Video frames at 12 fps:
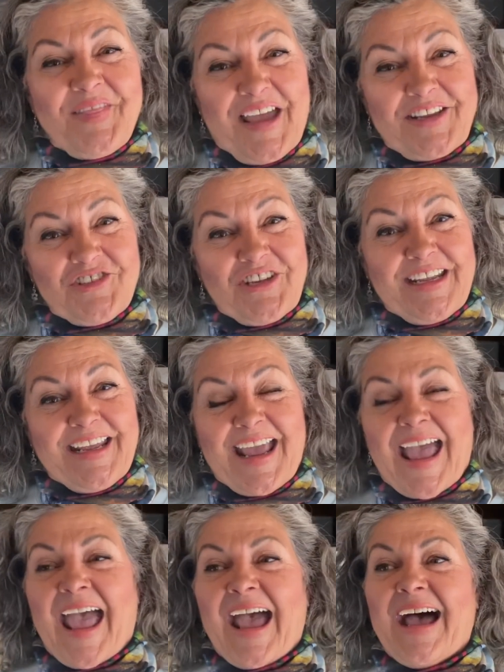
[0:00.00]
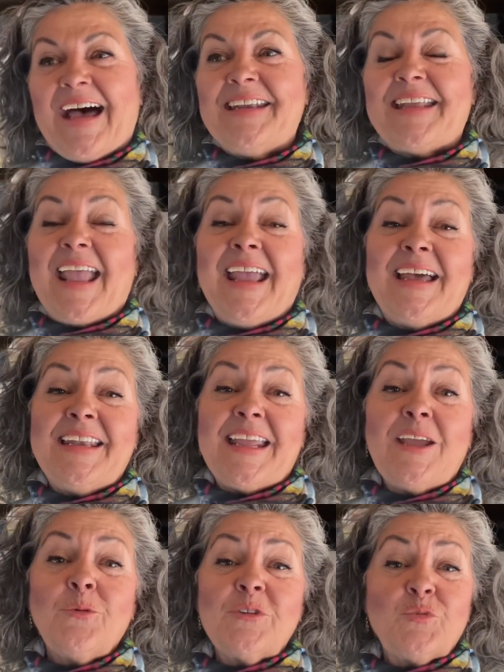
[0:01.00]
that she had, and
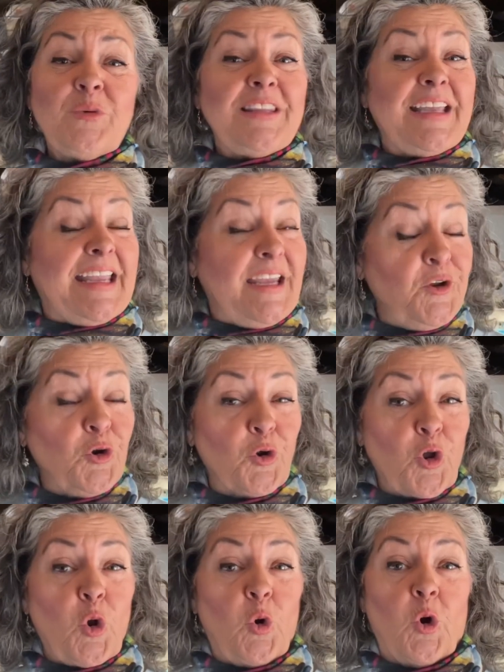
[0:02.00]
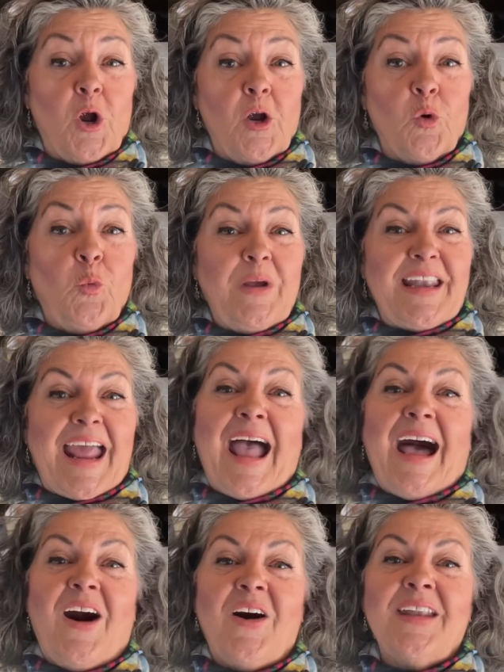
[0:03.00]
it was when the heater core went
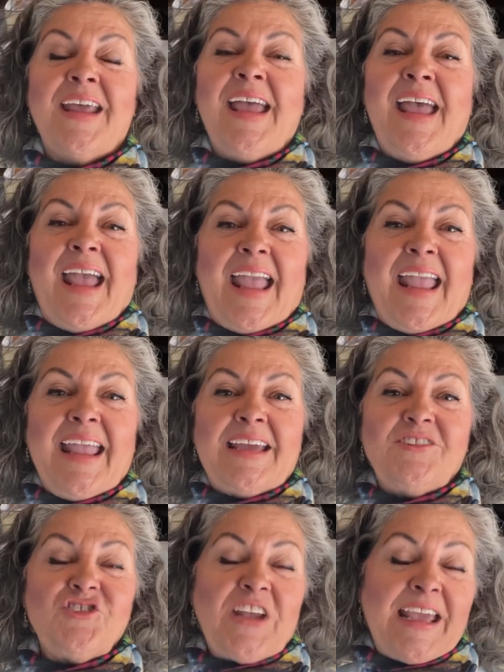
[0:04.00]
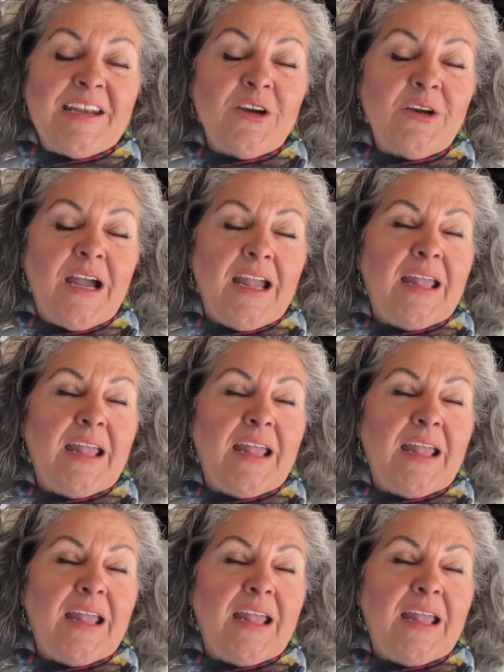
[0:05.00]
out. And Jana